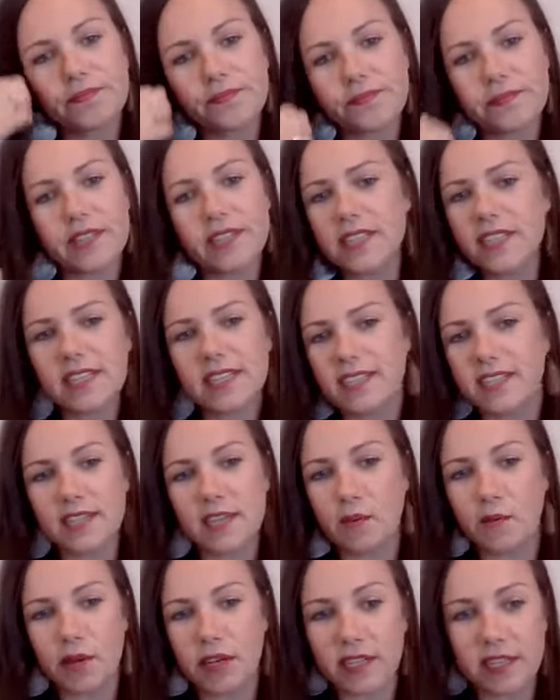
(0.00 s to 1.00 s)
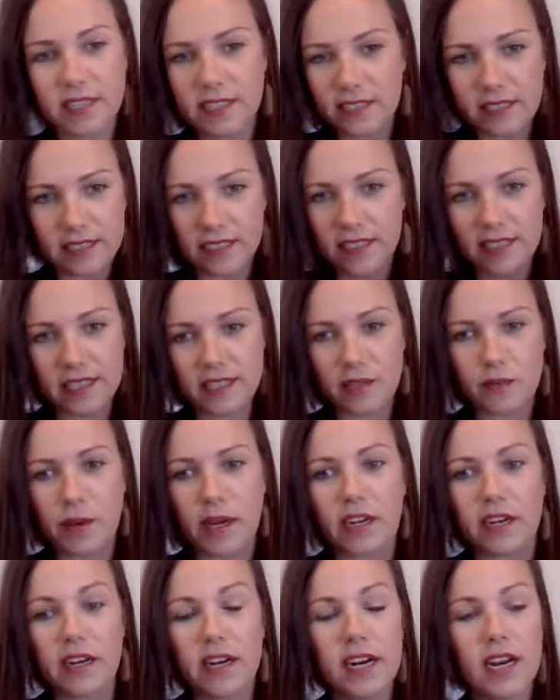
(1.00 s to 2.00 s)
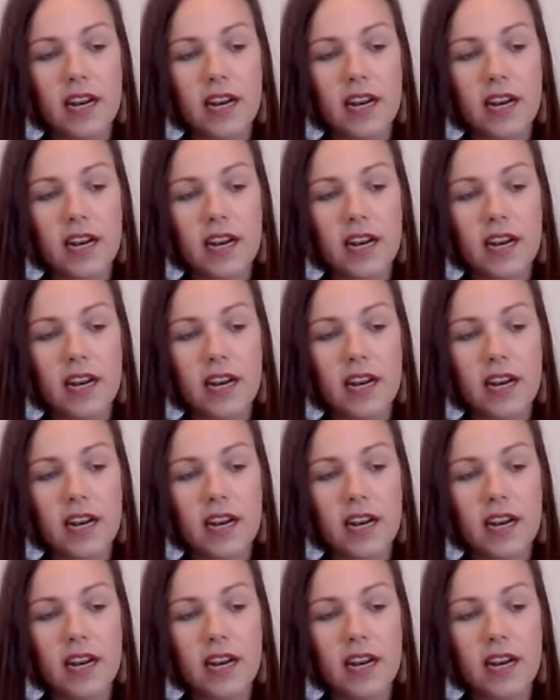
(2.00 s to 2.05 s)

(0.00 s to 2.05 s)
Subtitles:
it's a number. It doesn't matter.